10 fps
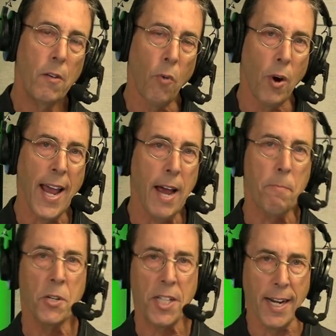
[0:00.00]

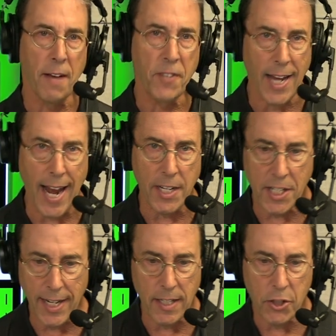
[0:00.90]
4.5%
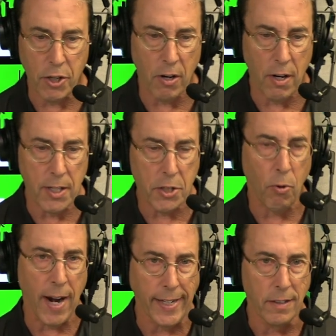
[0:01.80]
FDIC insured is
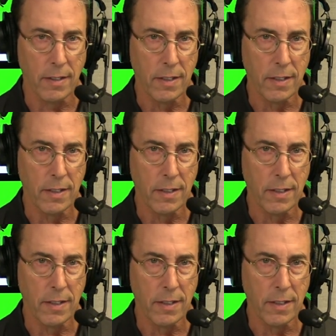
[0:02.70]
great.